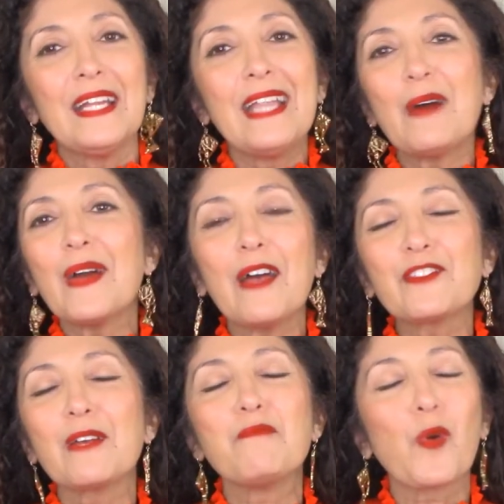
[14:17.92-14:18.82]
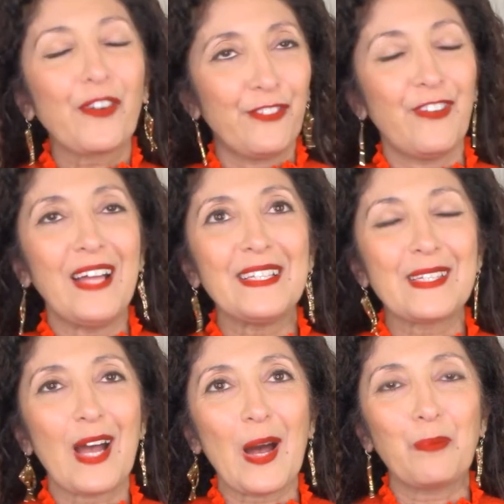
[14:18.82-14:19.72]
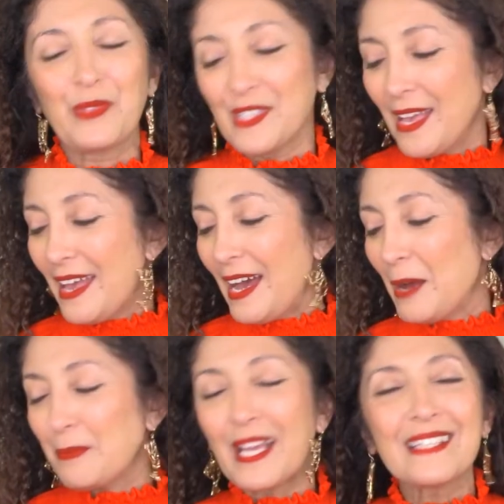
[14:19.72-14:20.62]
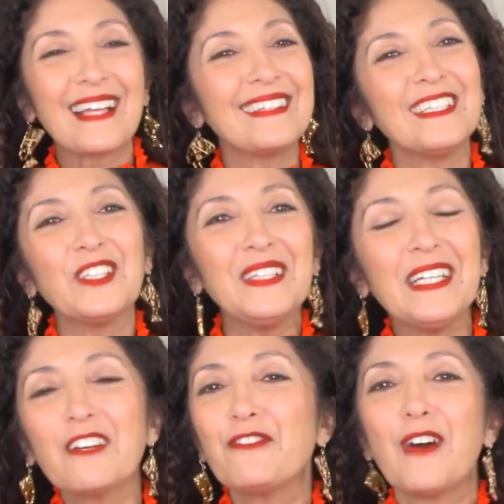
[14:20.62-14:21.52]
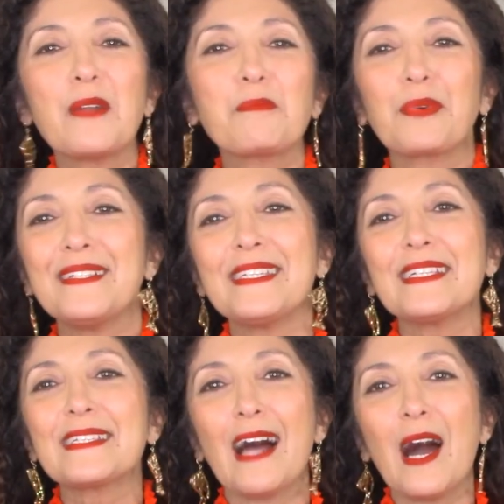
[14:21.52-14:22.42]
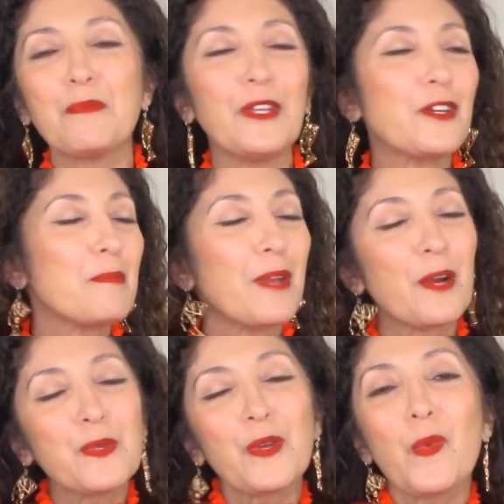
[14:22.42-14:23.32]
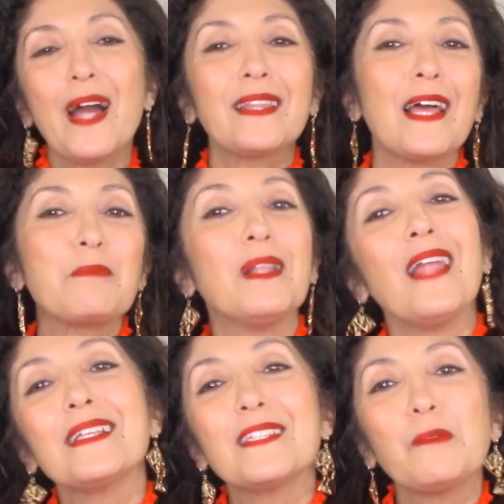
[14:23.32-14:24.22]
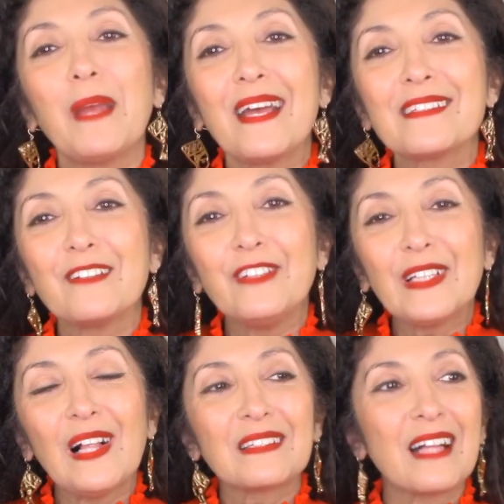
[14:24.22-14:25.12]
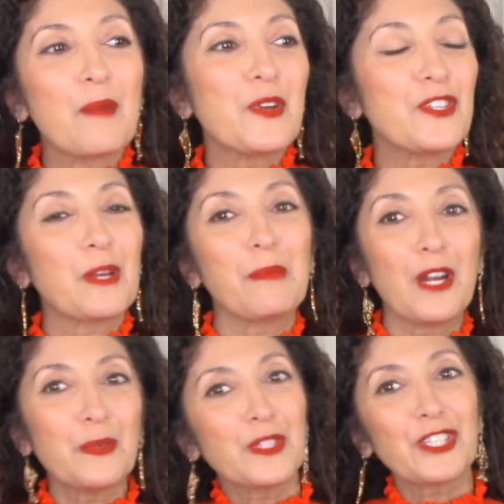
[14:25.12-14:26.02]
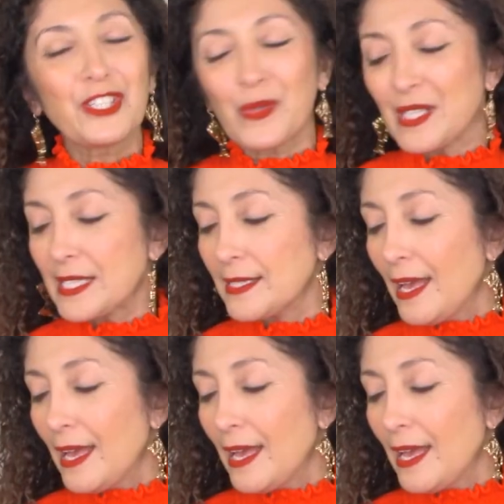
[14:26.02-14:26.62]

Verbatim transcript: Now I have some more fun tops um, because I think you need a fun printed top that you can pair with the wide leg palazzo pants and feel all glamorous. You can pair it with the shorts.